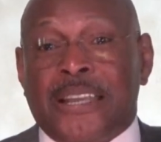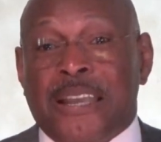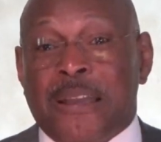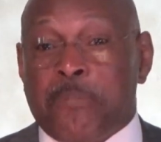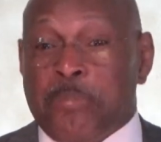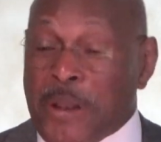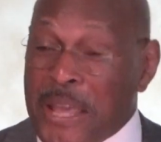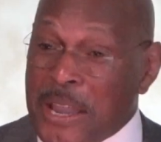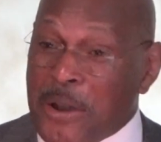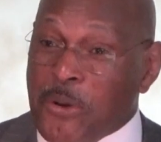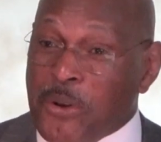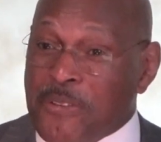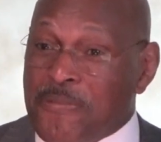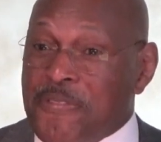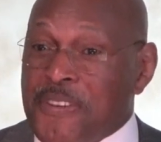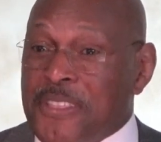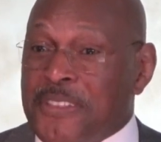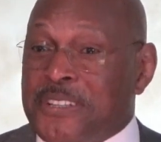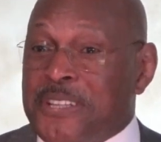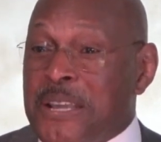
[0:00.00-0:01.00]
And playing on the
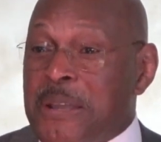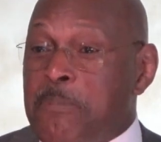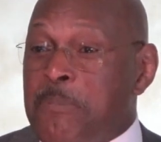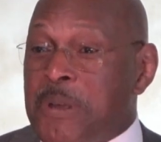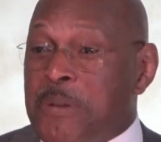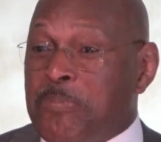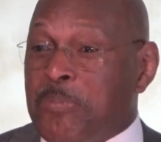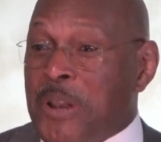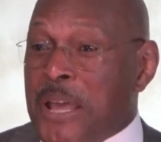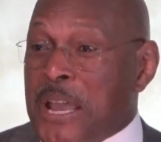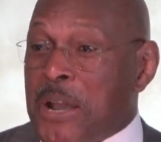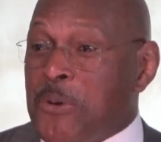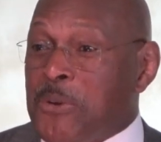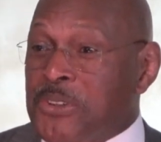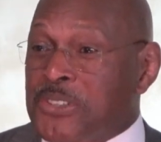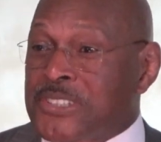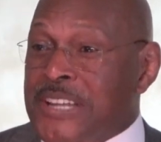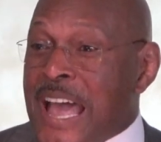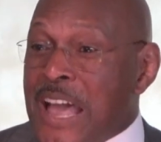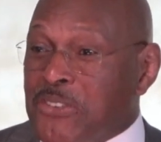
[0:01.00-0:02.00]
15th meant playing on
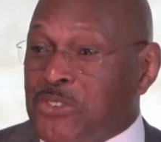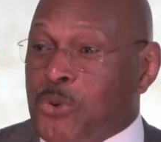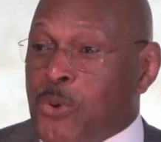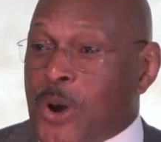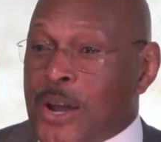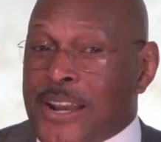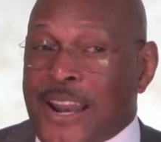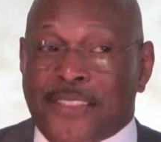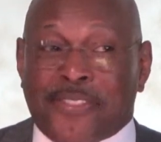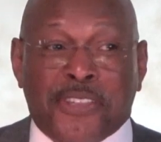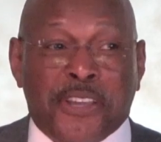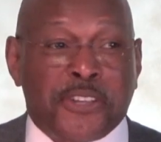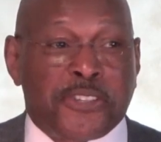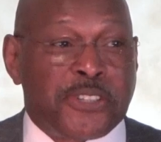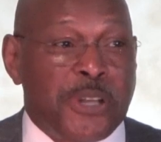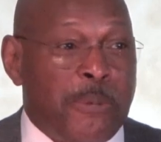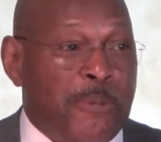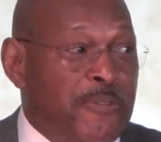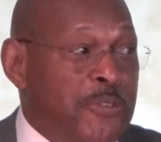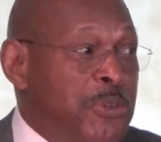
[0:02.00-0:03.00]
the scout squad. And I think
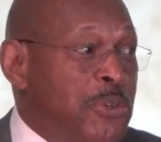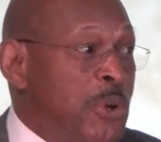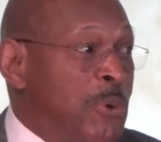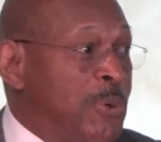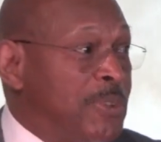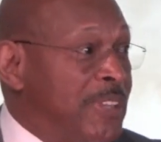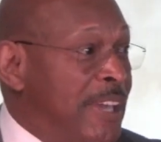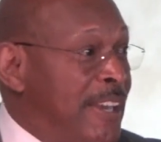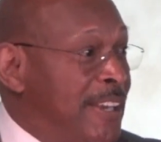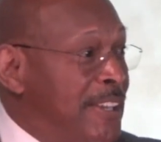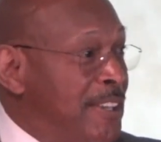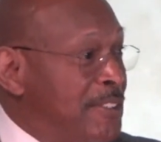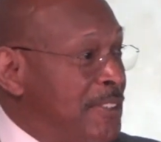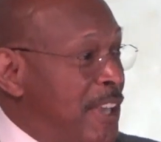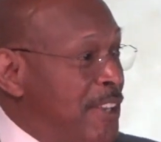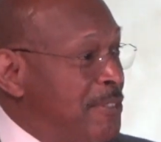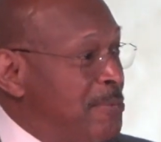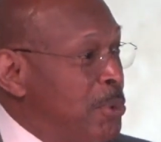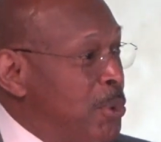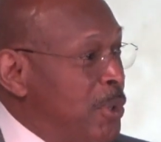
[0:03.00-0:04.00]
some of you know what that is.
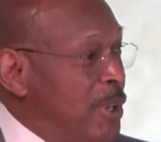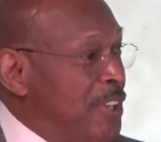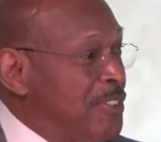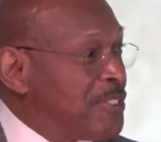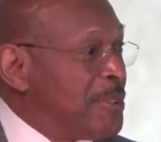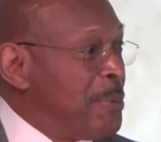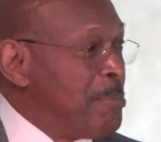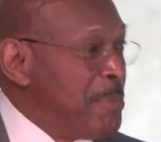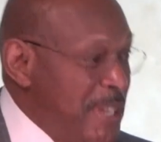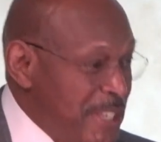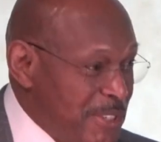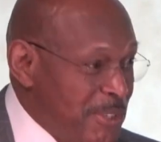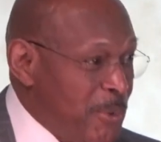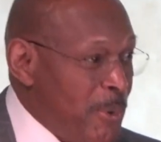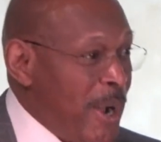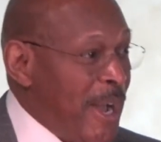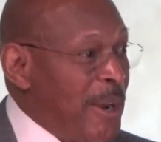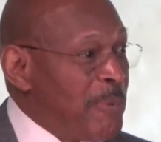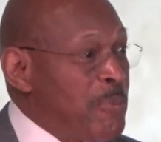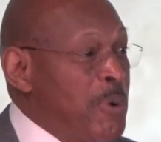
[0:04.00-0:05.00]
That's more or less the meat
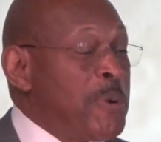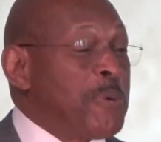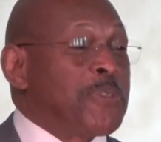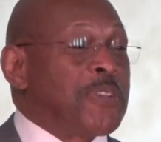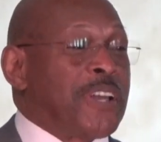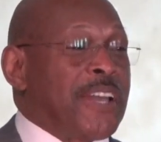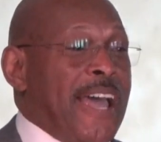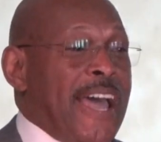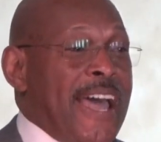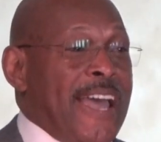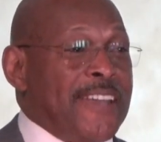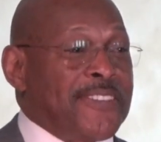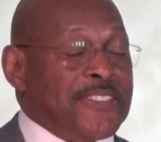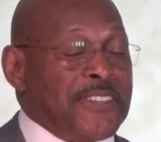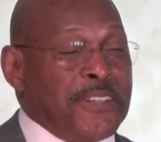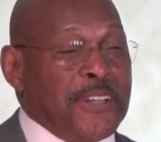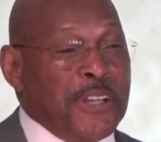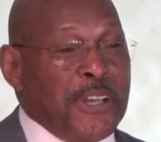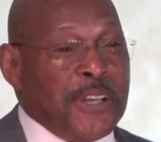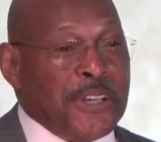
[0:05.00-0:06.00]
squad. We were the guys
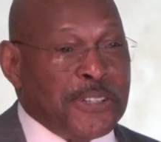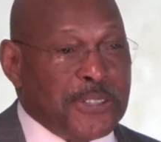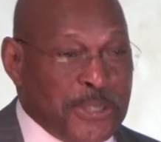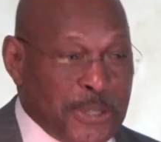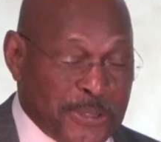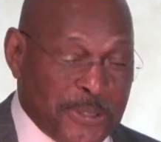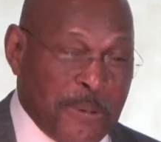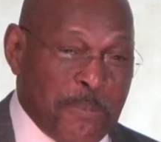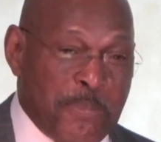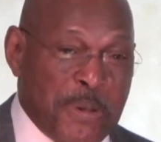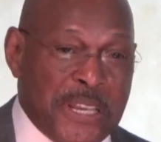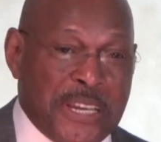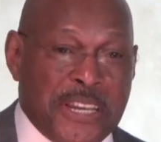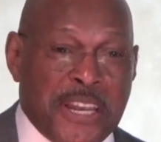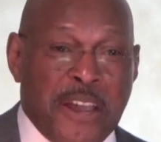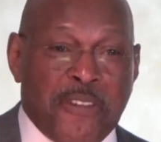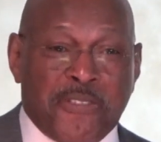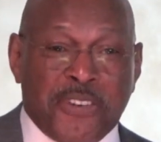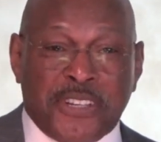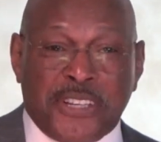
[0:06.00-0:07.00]
that took the
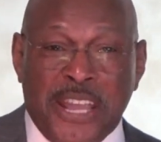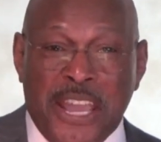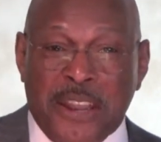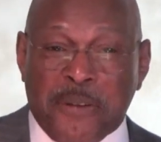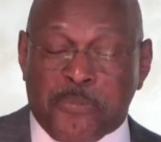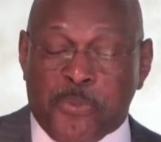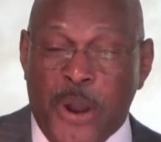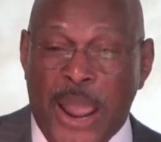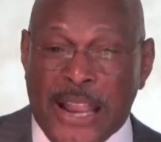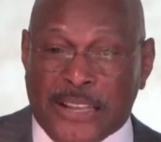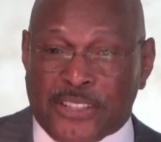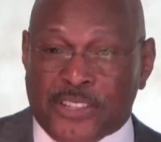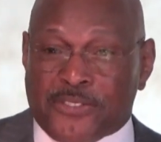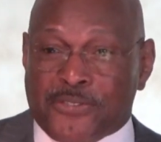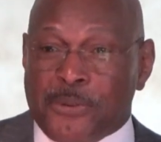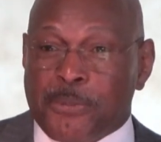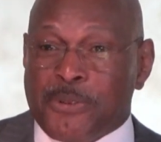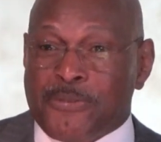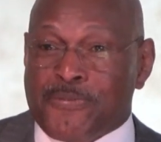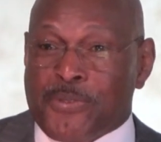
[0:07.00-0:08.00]
beating every day in practice
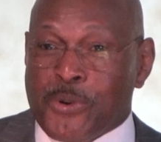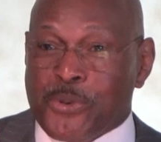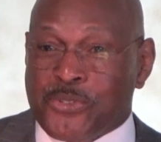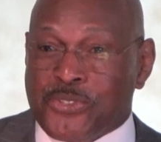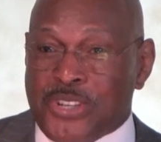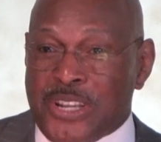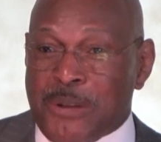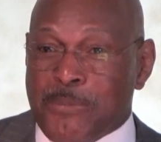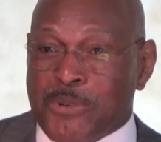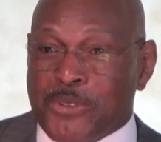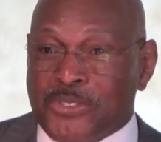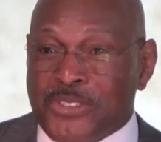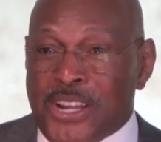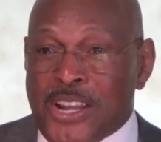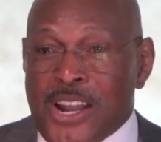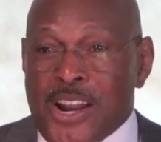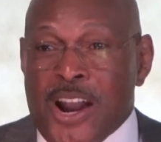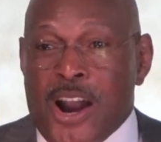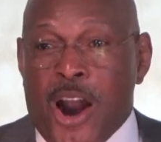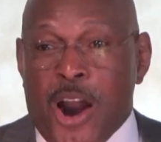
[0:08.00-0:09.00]
from the first teamers.